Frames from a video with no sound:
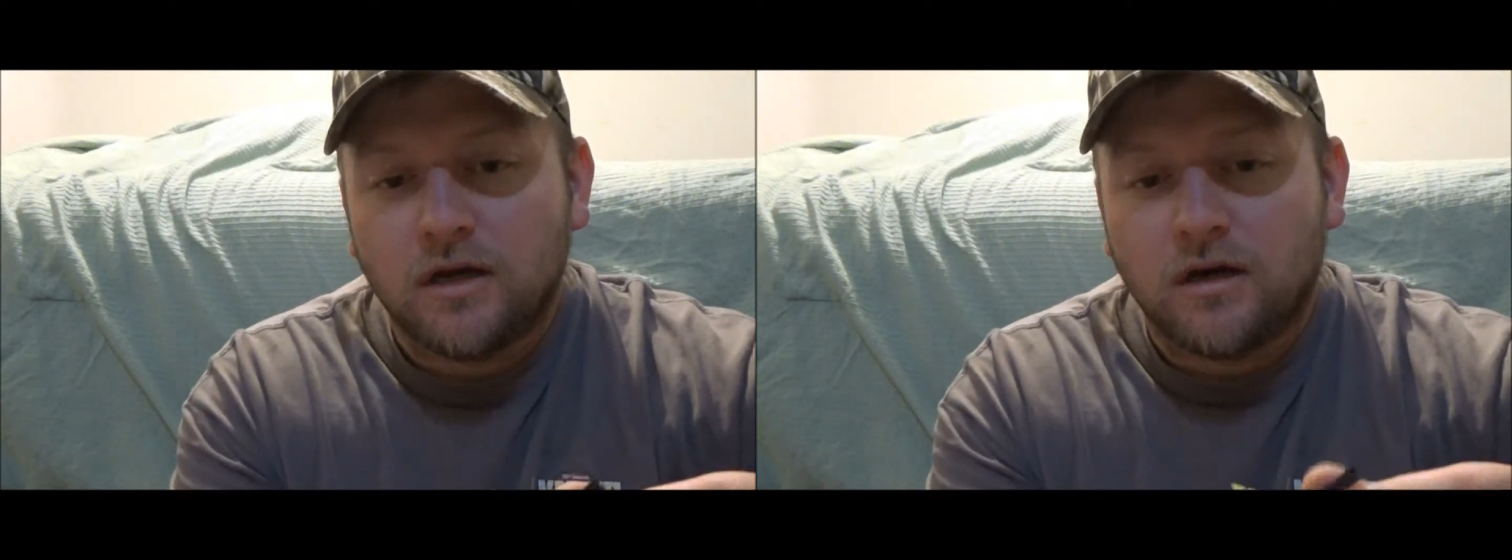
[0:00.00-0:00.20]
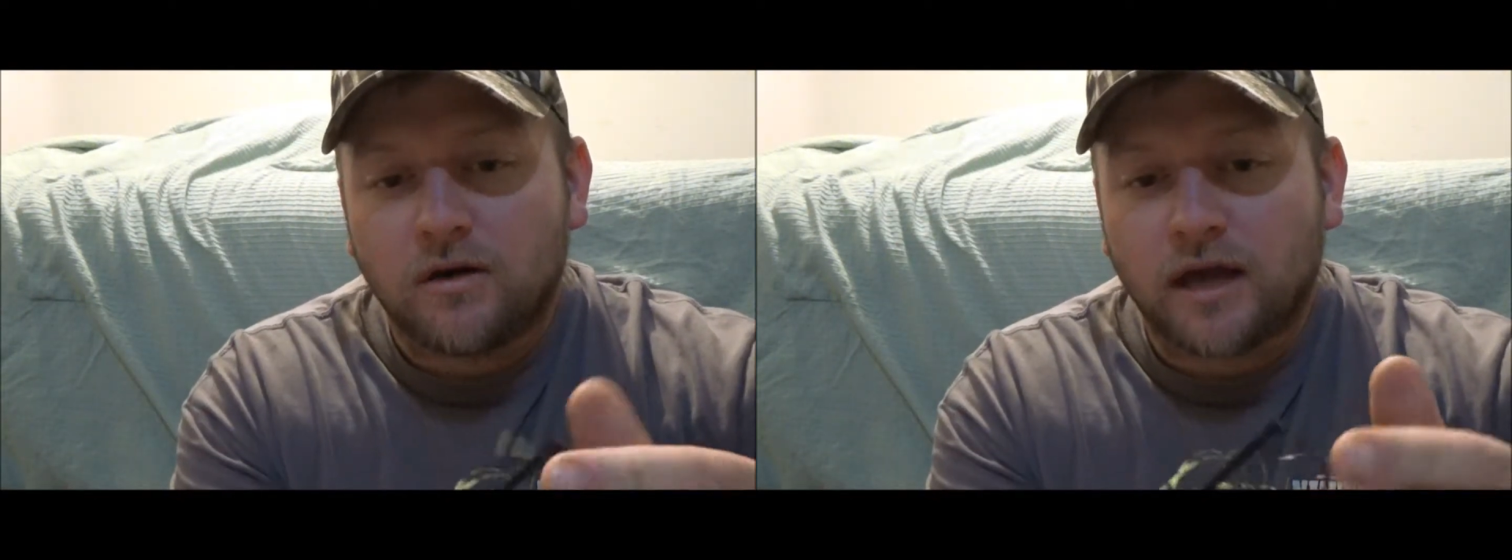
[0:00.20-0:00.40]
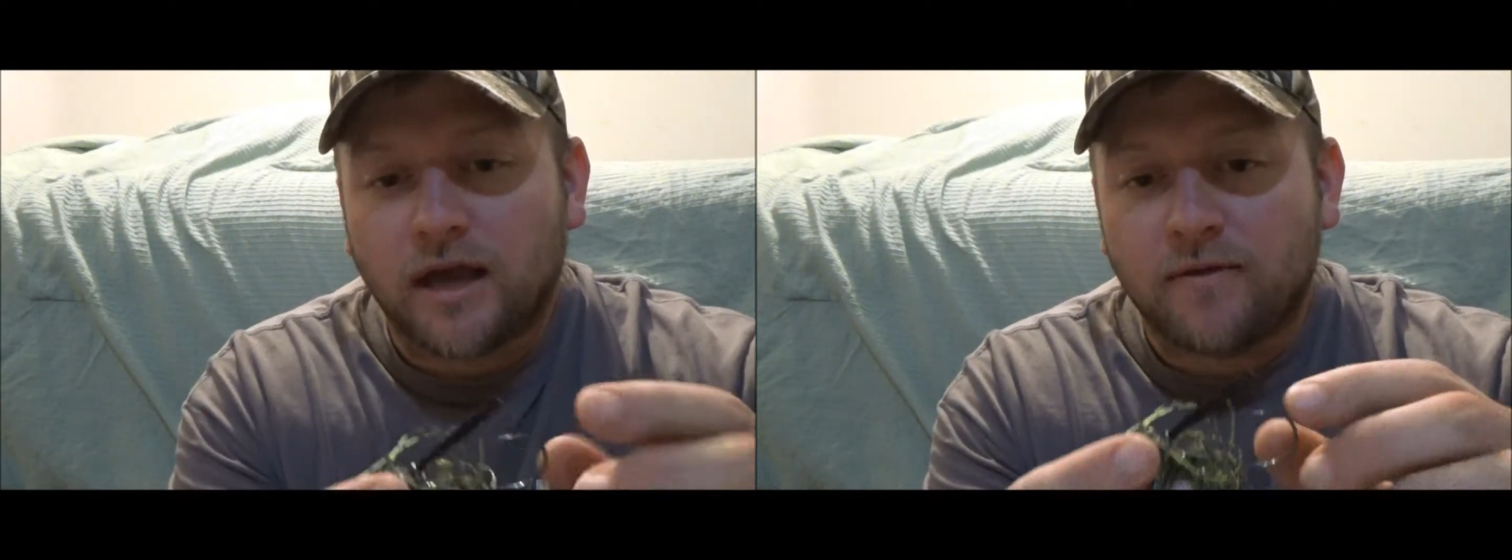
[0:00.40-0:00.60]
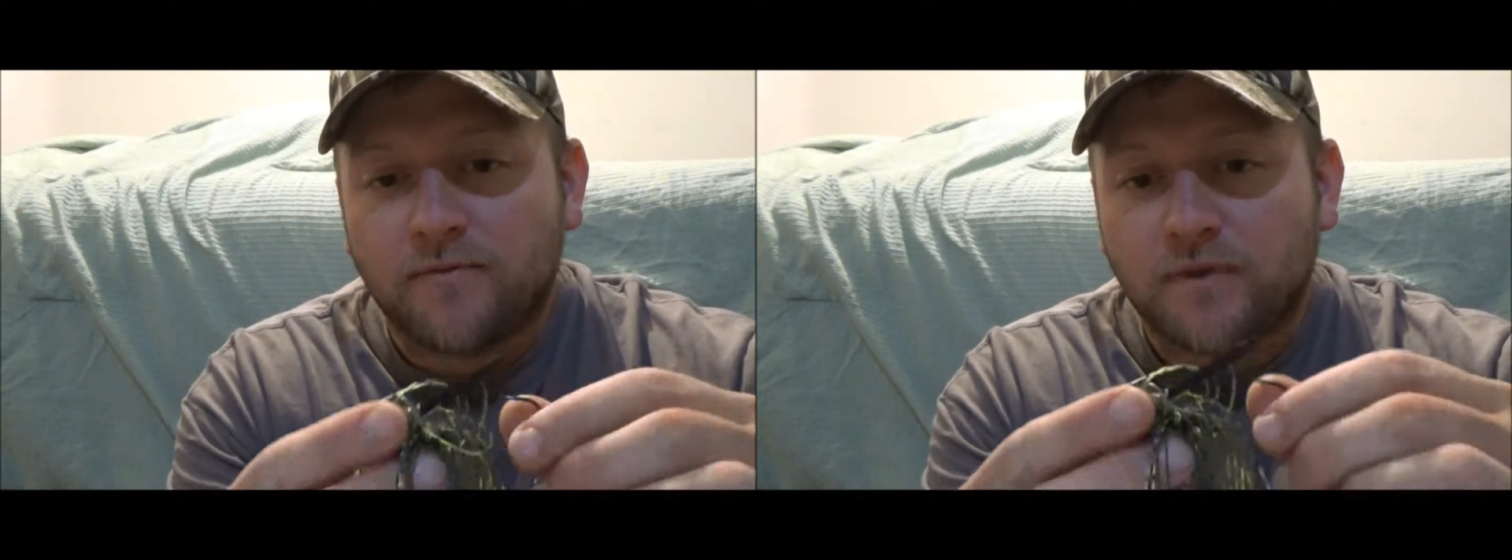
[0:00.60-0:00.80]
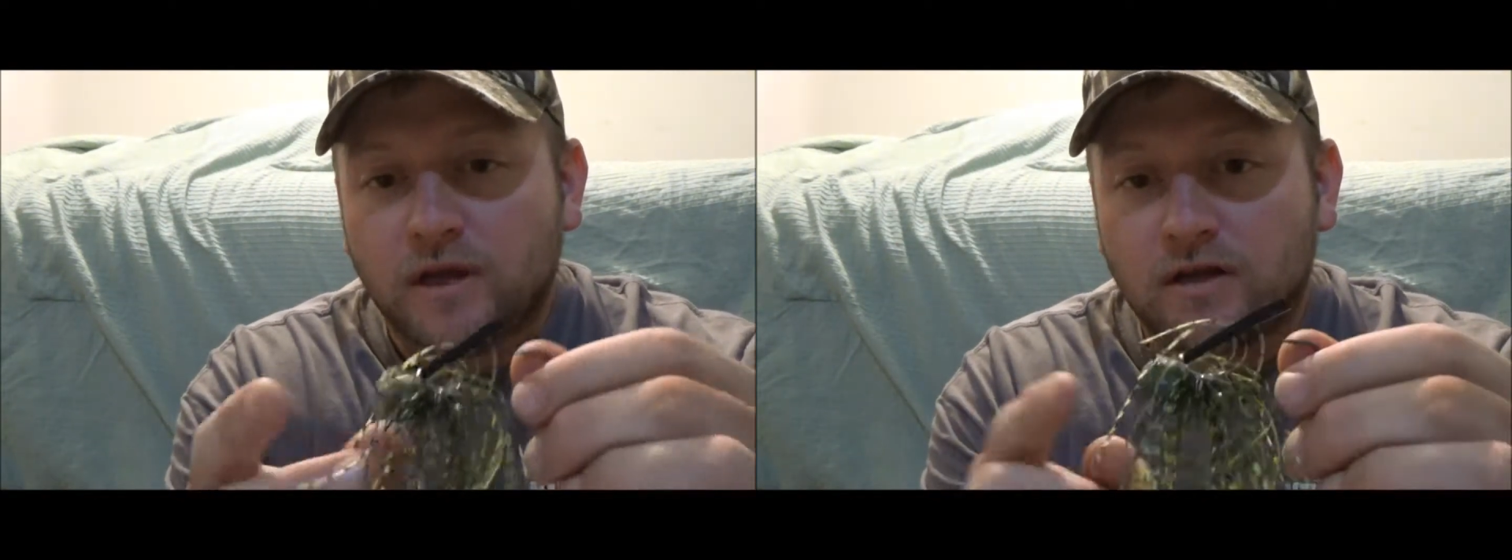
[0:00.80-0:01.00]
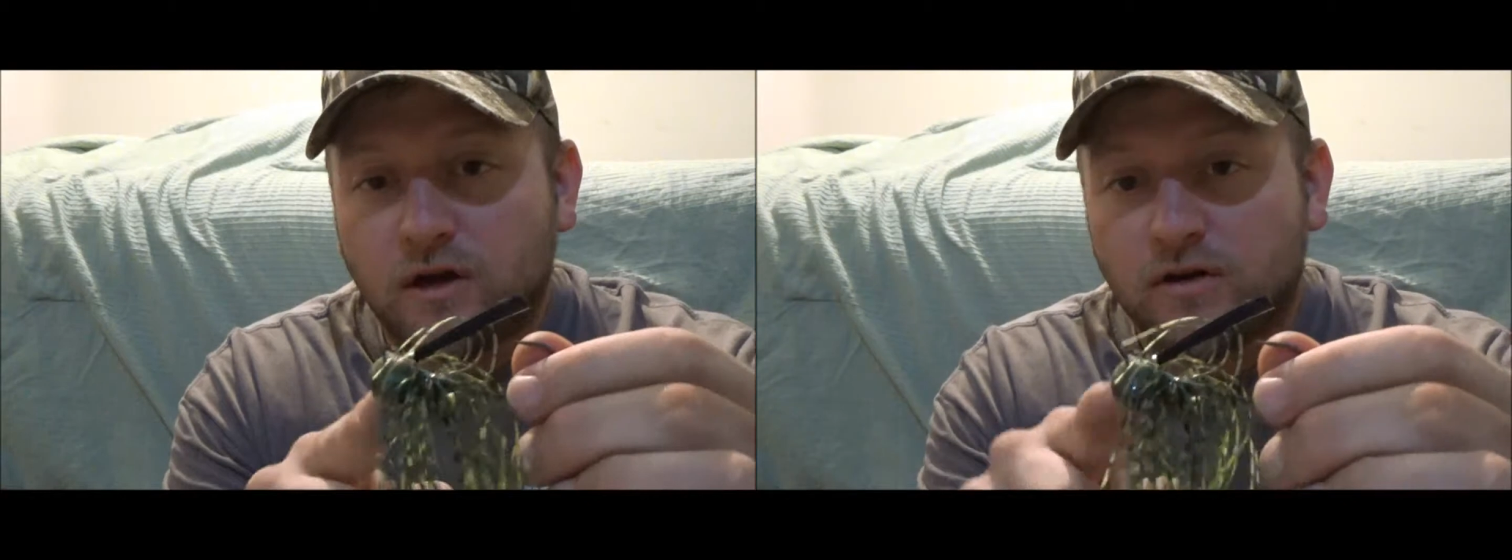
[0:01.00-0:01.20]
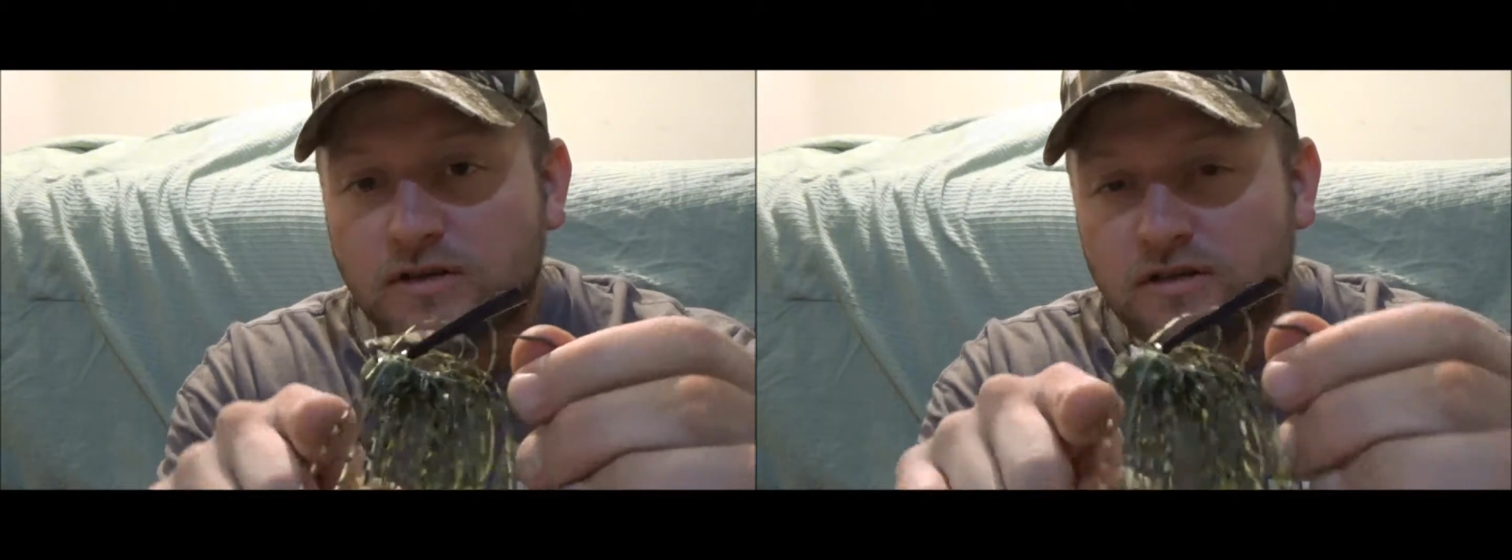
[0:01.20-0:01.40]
Okay, you notice